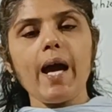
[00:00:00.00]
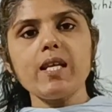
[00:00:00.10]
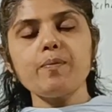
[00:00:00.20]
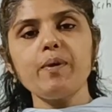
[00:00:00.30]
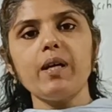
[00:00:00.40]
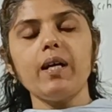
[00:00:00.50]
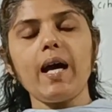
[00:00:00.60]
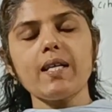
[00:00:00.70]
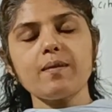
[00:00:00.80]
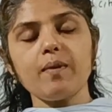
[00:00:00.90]

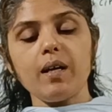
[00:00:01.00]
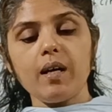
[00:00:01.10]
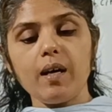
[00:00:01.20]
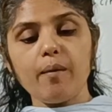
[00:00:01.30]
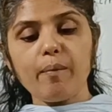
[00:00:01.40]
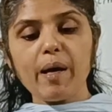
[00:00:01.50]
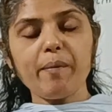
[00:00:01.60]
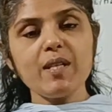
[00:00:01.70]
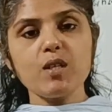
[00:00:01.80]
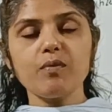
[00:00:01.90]
By
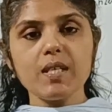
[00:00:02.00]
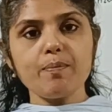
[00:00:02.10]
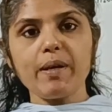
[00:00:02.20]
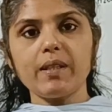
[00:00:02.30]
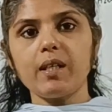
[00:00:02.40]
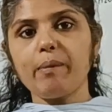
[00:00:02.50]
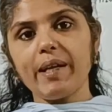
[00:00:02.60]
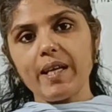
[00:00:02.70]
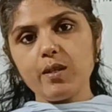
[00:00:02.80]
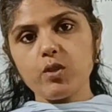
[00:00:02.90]
means of this method,
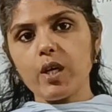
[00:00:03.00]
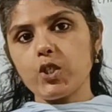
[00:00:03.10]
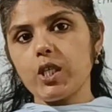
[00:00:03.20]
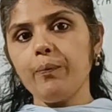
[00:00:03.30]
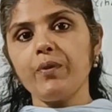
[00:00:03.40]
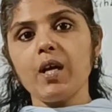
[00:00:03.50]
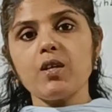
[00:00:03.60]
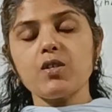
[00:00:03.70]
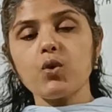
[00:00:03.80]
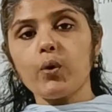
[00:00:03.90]
by registration,
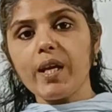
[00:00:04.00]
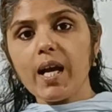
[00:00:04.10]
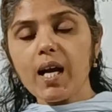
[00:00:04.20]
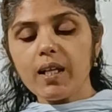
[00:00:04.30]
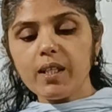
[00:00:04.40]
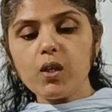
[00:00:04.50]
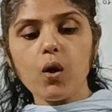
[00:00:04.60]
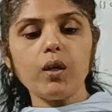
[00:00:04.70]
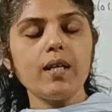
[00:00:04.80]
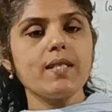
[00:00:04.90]
Sonia Gandhi
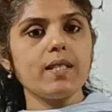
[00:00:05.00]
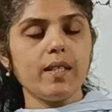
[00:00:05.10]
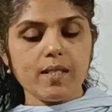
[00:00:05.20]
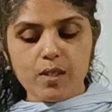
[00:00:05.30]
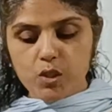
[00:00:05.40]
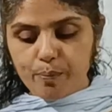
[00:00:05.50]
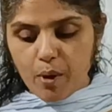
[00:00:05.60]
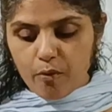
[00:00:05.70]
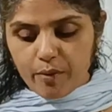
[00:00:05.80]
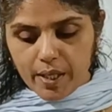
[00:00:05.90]
got citizenship
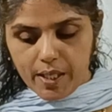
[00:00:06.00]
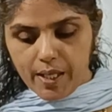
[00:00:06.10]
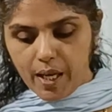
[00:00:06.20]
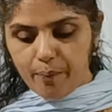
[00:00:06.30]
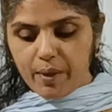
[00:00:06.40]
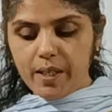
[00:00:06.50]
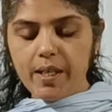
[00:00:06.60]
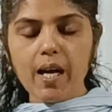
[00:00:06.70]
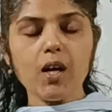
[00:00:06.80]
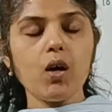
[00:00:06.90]
of India.
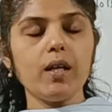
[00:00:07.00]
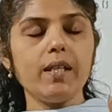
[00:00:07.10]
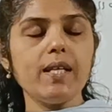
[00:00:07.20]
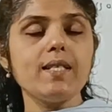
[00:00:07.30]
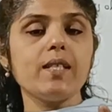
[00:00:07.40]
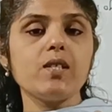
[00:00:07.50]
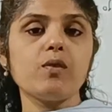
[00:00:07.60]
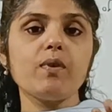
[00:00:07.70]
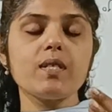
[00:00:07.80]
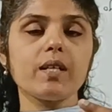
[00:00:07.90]
Indian
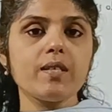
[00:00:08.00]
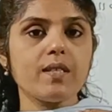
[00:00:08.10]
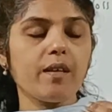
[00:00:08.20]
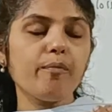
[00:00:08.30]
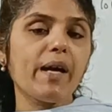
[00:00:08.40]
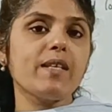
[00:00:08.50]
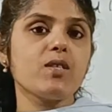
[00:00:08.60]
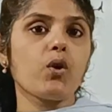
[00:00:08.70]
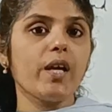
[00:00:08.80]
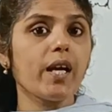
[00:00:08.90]
citizenship was received by
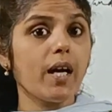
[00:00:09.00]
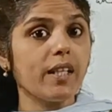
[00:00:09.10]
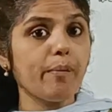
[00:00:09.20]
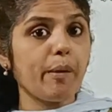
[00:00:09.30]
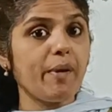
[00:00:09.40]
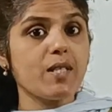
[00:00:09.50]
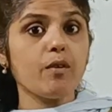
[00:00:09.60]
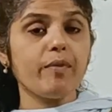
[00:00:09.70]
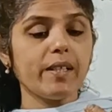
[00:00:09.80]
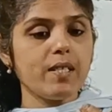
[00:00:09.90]
Sonia Gandhi by means
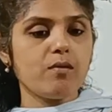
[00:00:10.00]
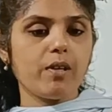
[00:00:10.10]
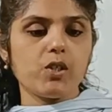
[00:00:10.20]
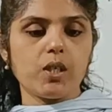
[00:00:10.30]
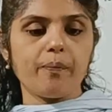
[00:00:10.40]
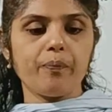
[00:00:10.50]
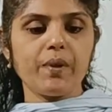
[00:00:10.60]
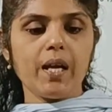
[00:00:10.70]
of registration.